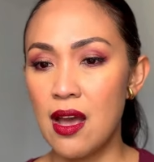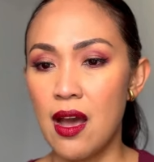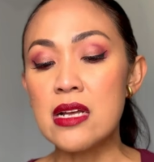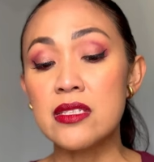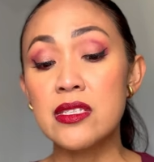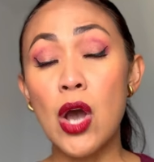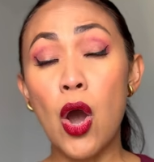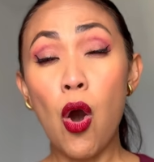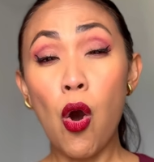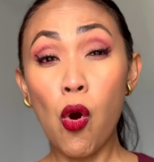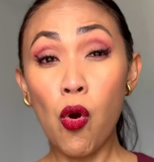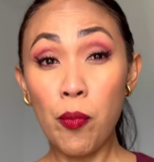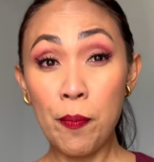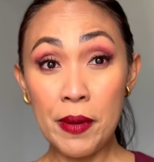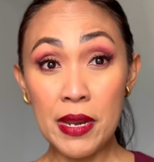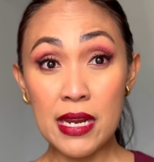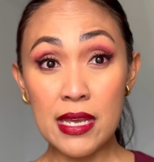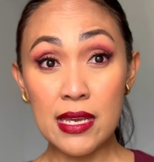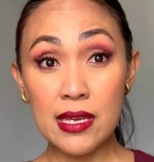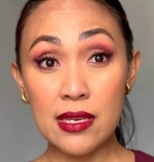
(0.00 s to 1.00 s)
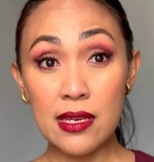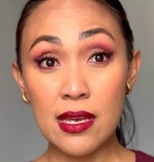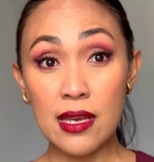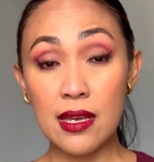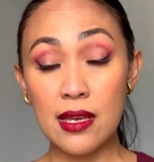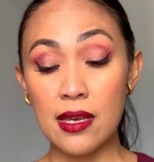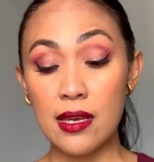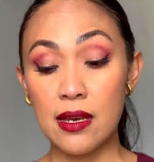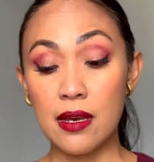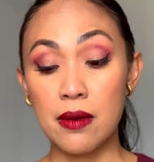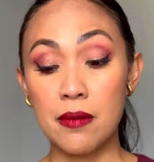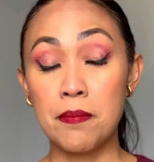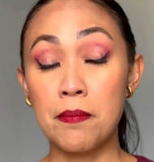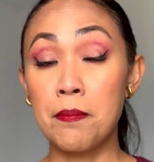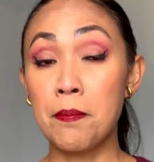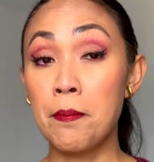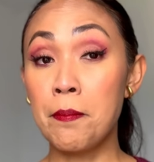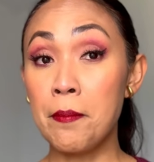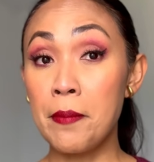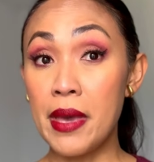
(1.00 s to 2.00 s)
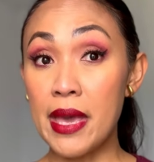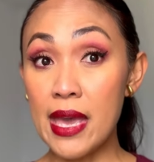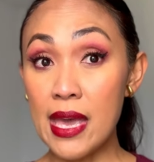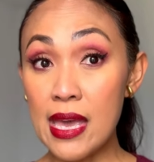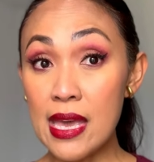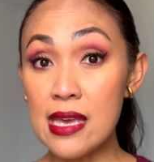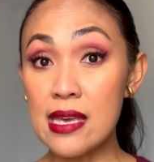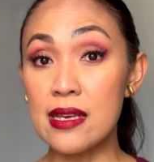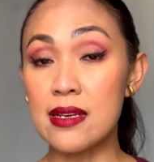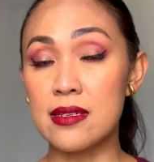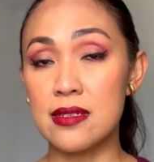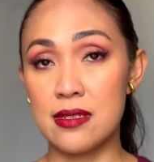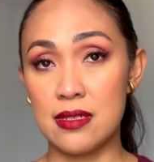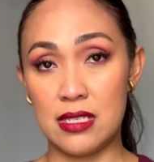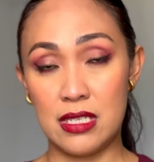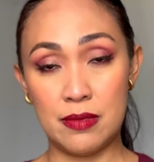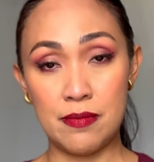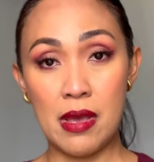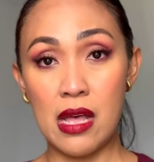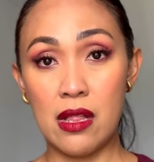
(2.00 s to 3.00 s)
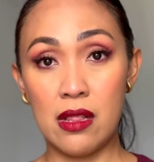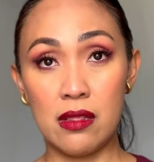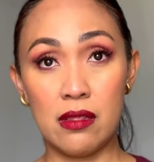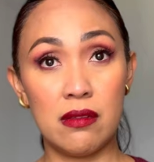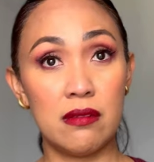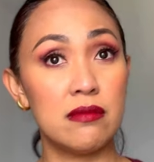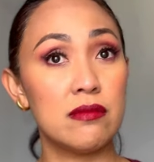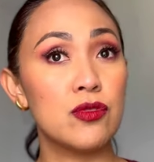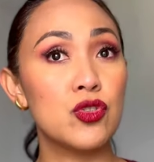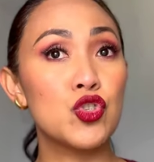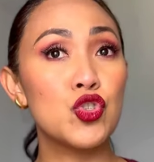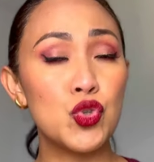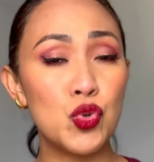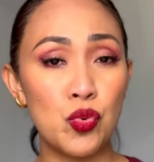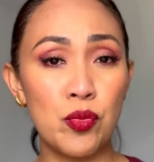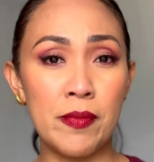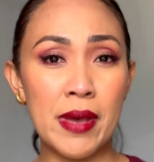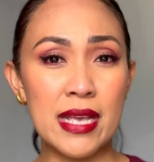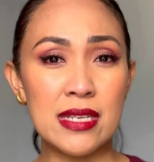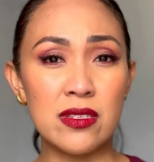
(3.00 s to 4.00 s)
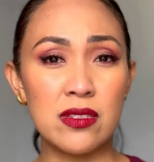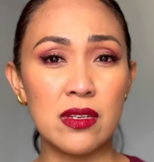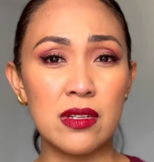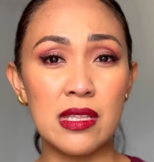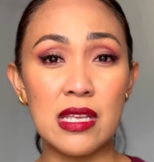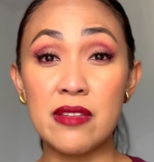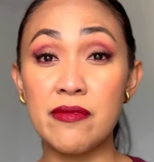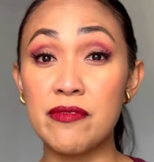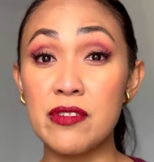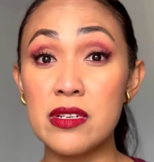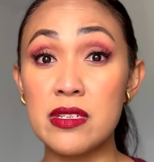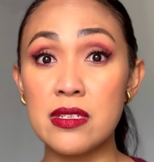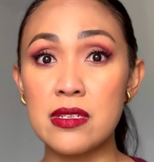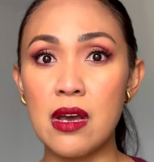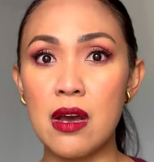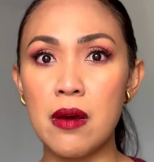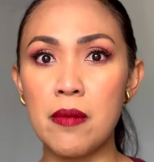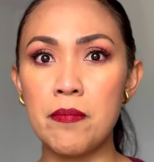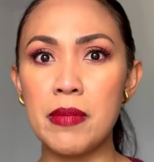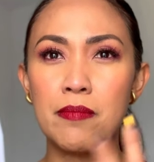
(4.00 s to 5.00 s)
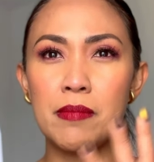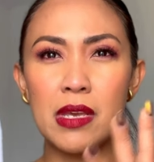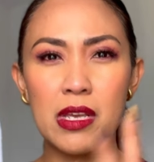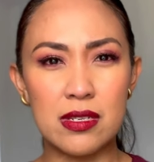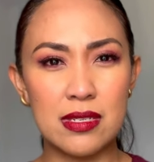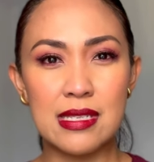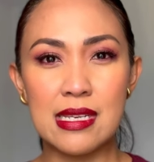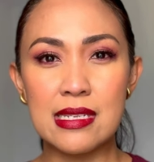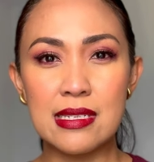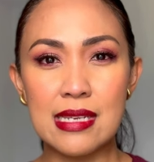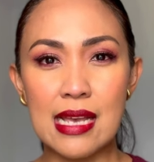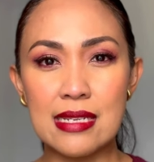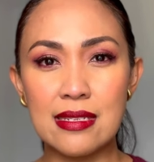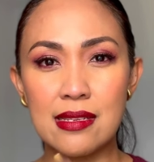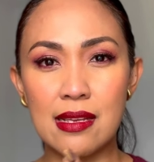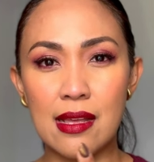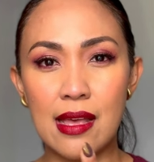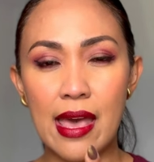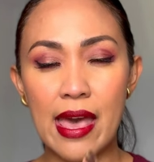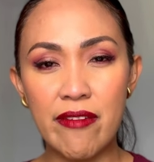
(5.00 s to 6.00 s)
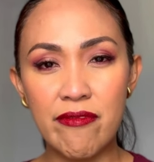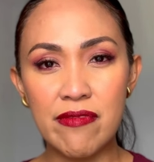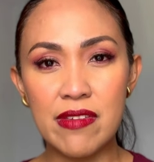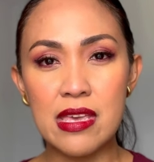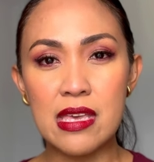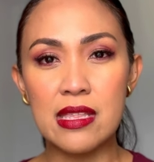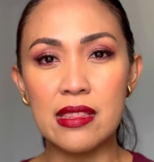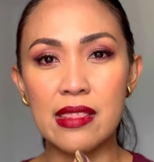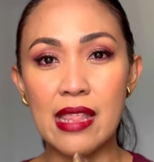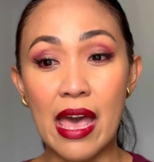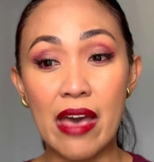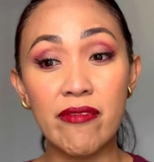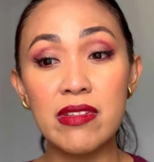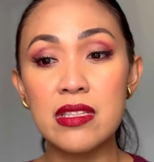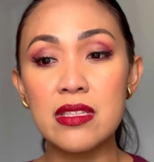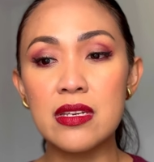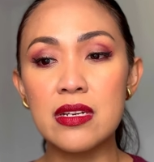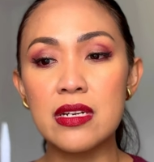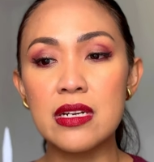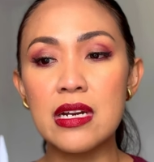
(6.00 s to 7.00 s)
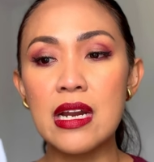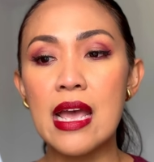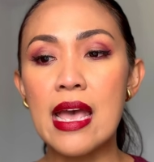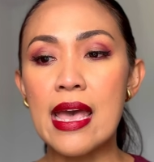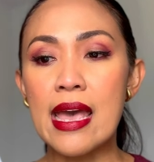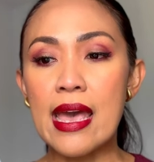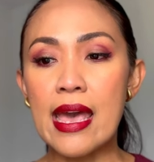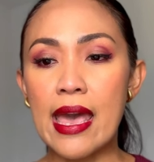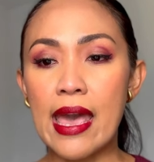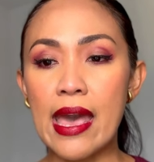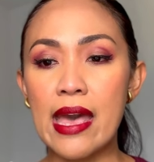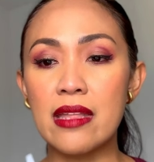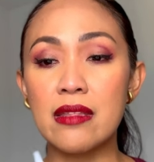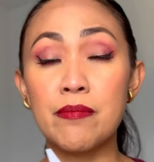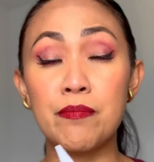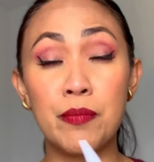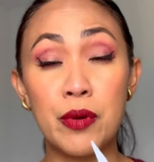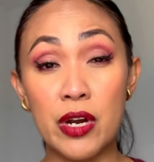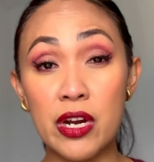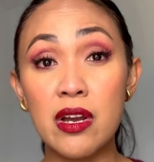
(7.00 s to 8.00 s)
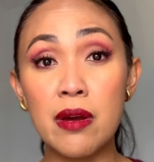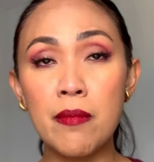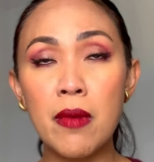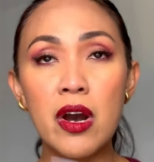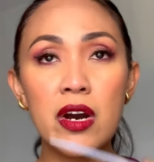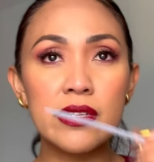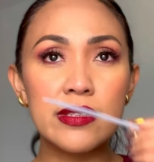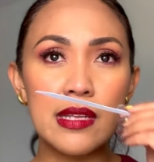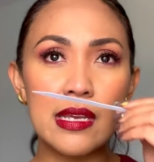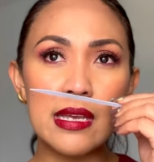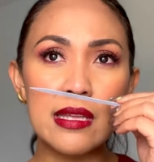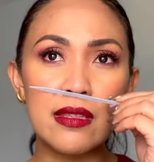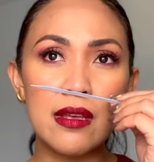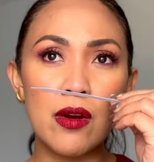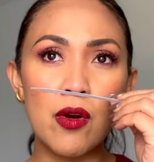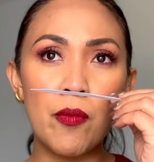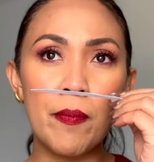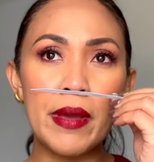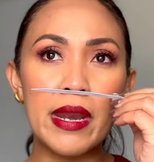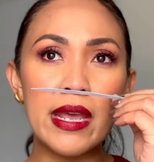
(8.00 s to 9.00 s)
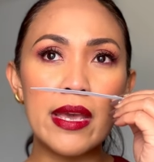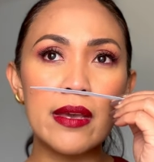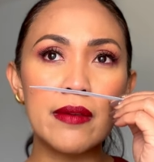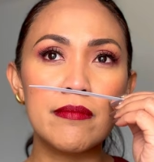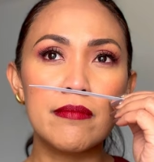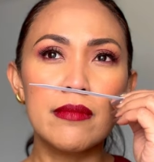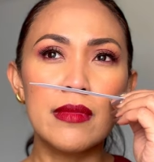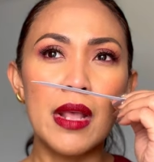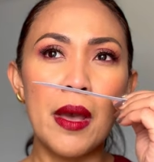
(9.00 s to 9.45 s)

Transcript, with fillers: The opening may smell too masculine for some because this has a heavy lavender and bergamot in the opening,